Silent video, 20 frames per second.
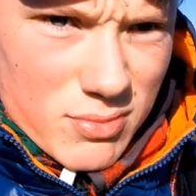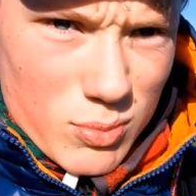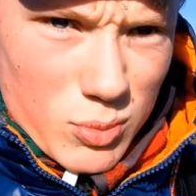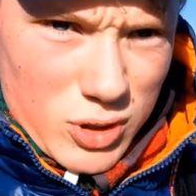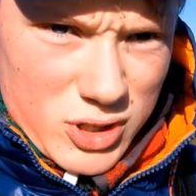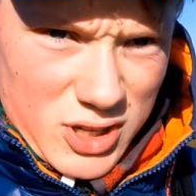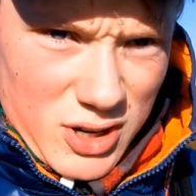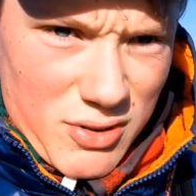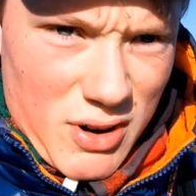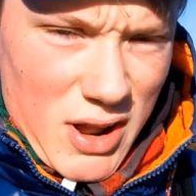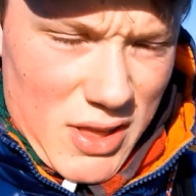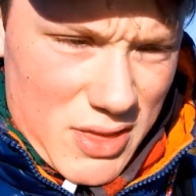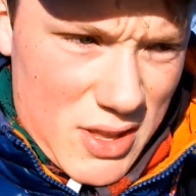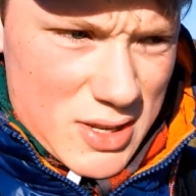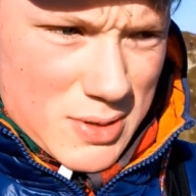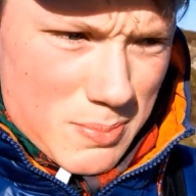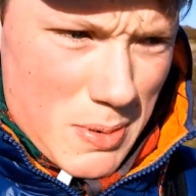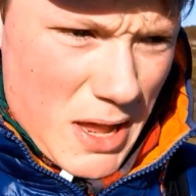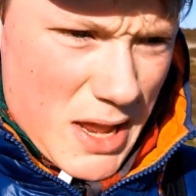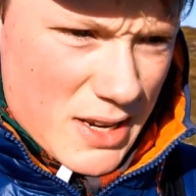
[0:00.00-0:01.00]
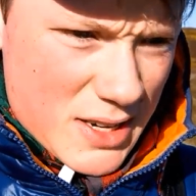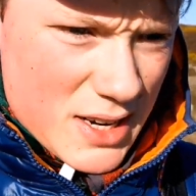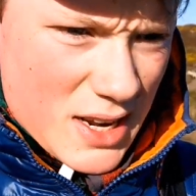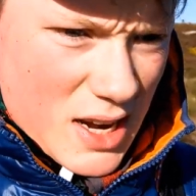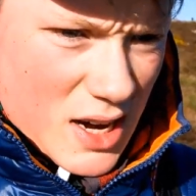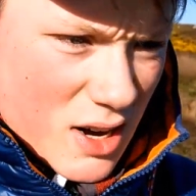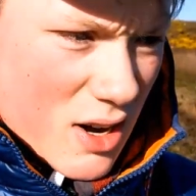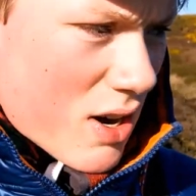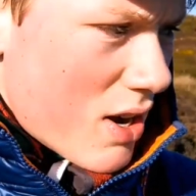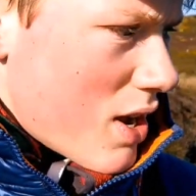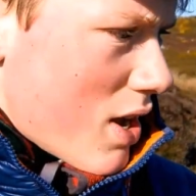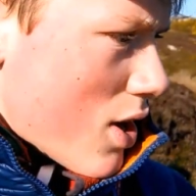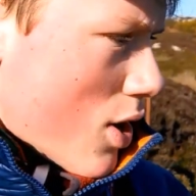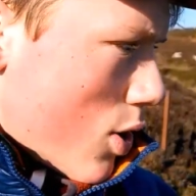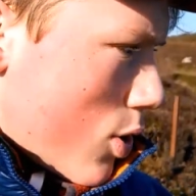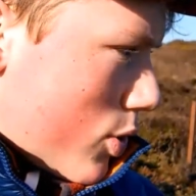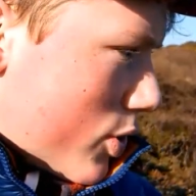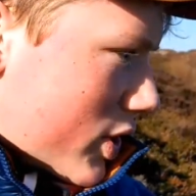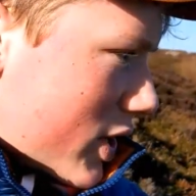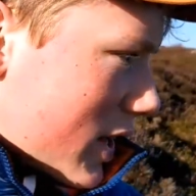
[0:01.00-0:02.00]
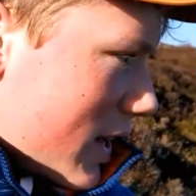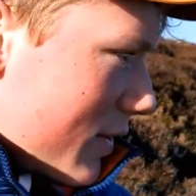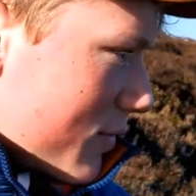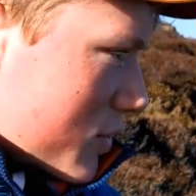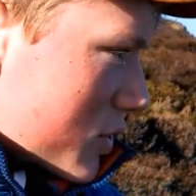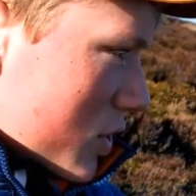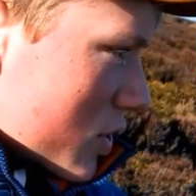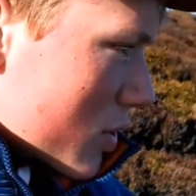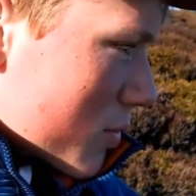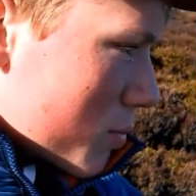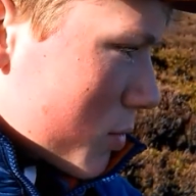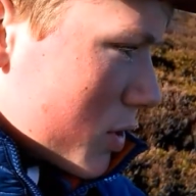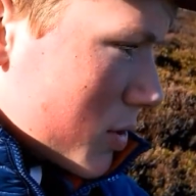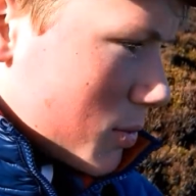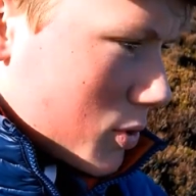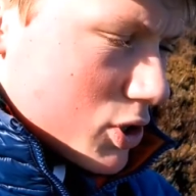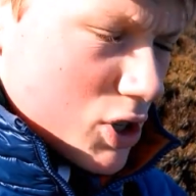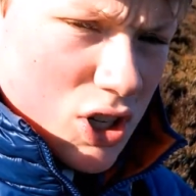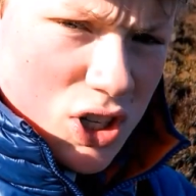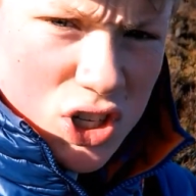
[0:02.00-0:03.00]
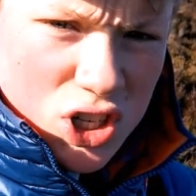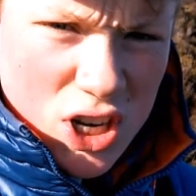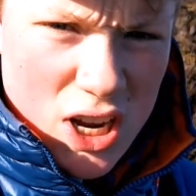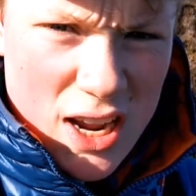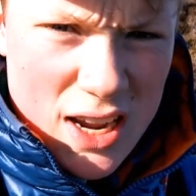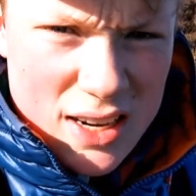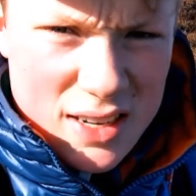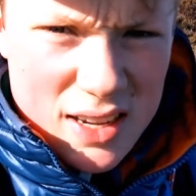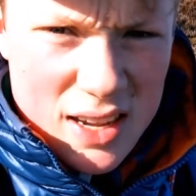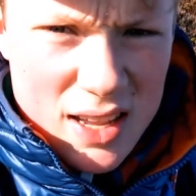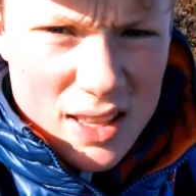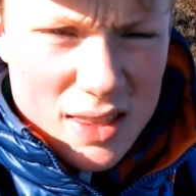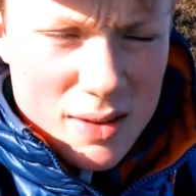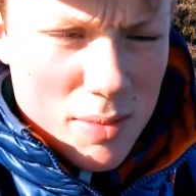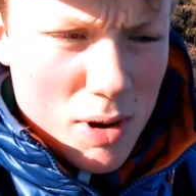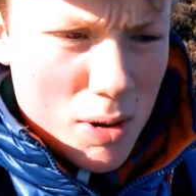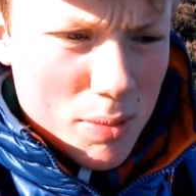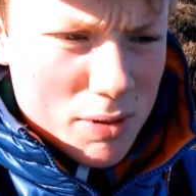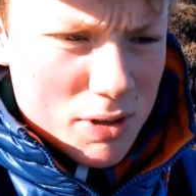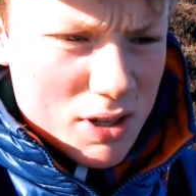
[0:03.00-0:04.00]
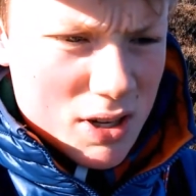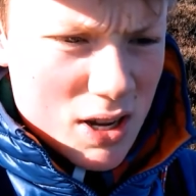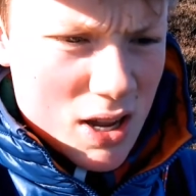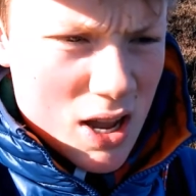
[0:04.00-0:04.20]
once I round this bend here. All the cliffs are pretty much in shade at the moment,